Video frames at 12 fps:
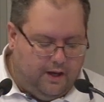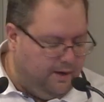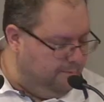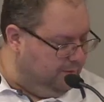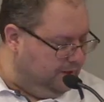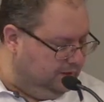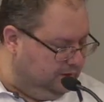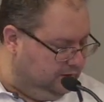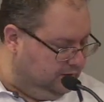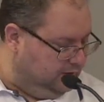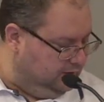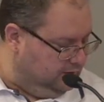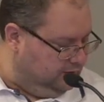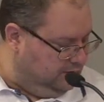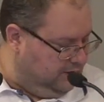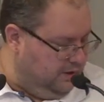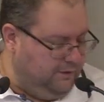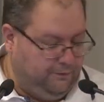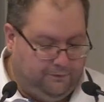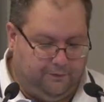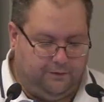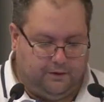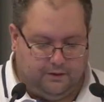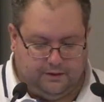But uh, if
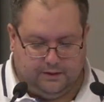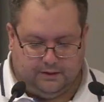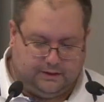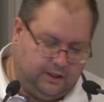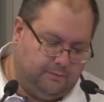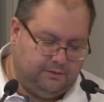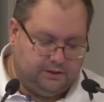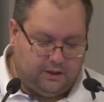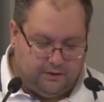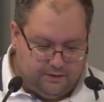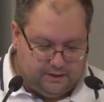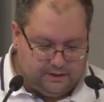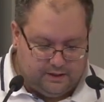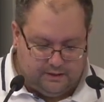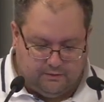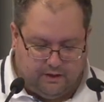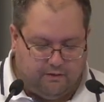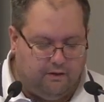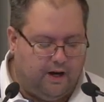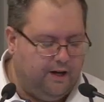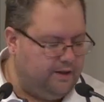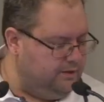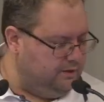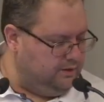uh, some service is
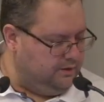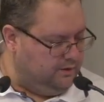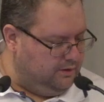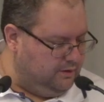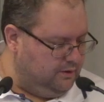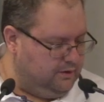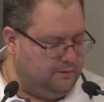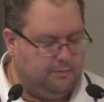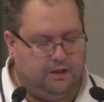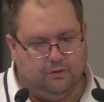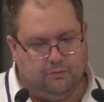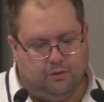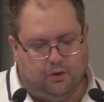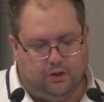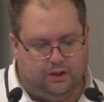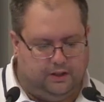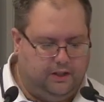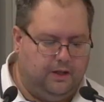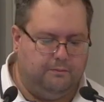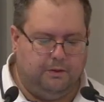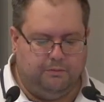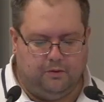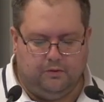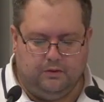required, uh, the motherboard can be
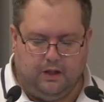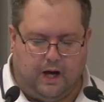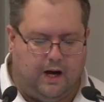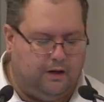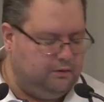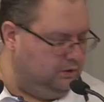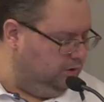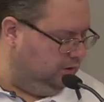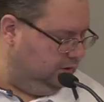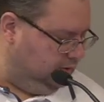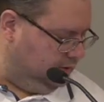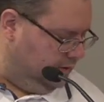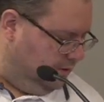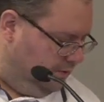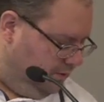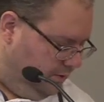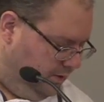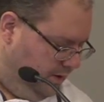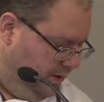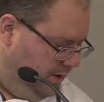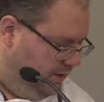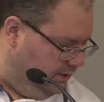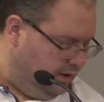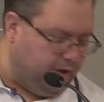pulled out. So
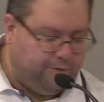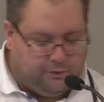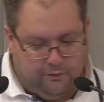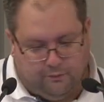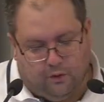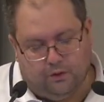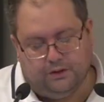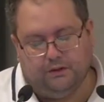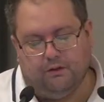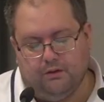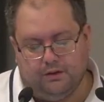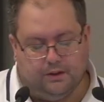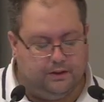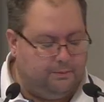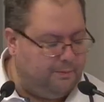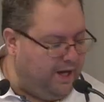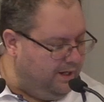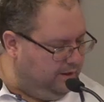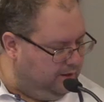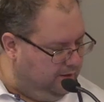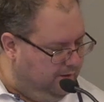there are four screws on the back